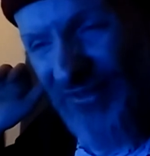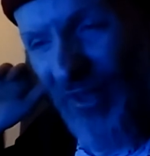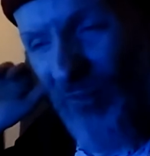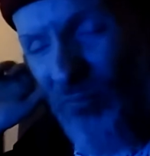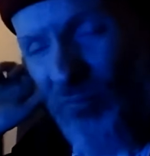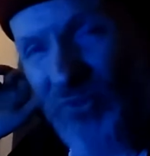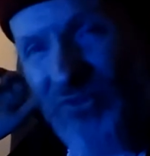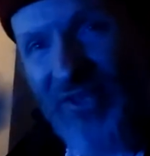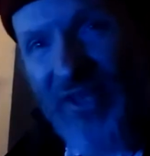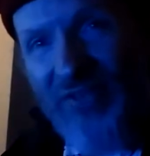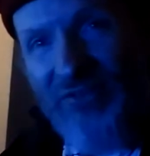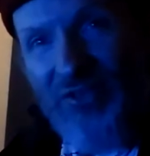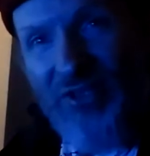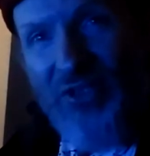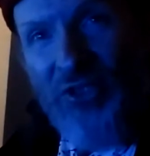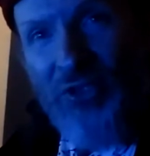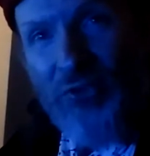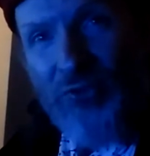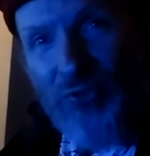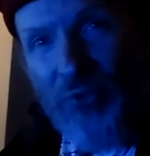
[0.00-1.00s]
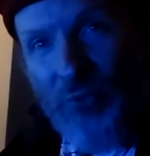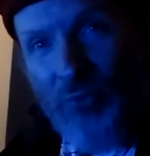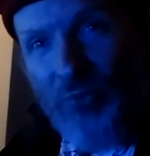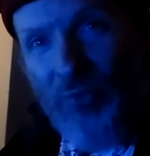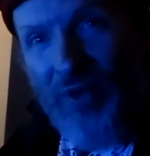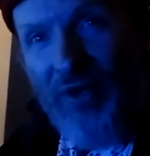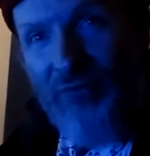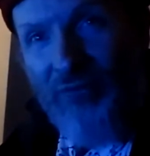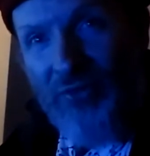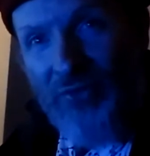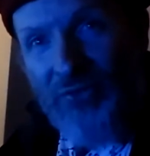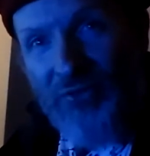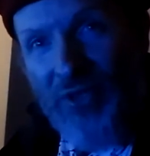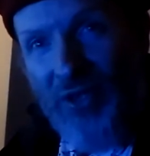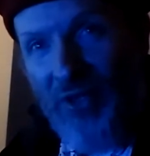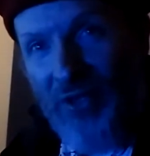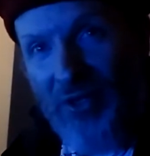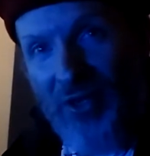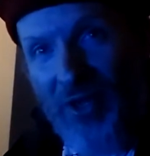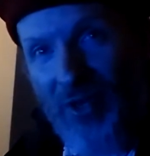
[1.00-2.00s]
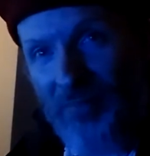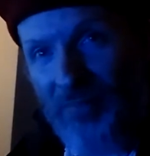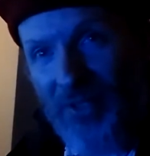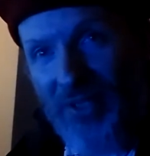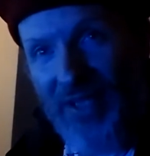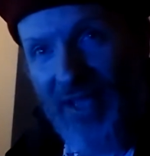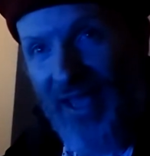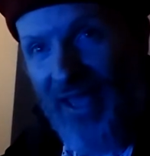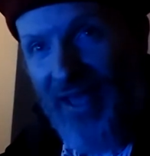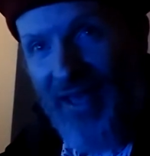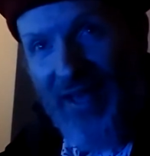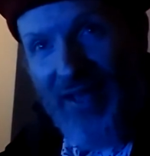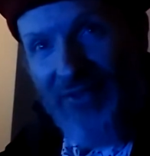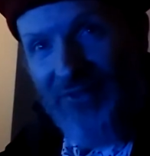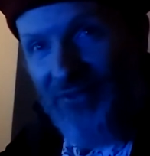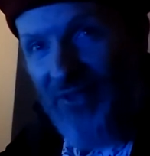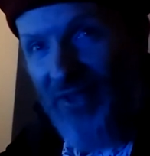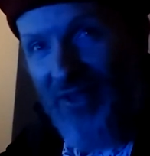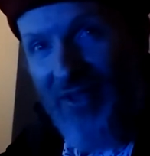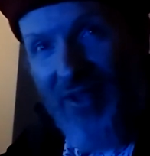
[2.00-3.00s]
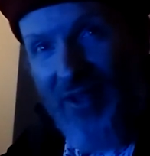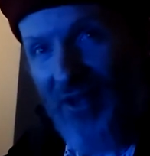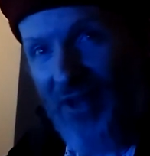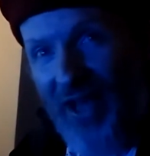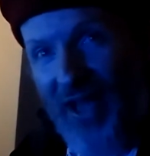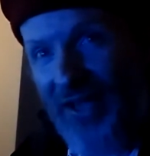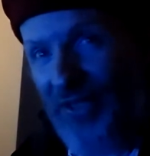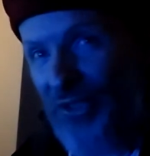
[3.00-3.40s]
album was 18 years old when I first got a copy, and I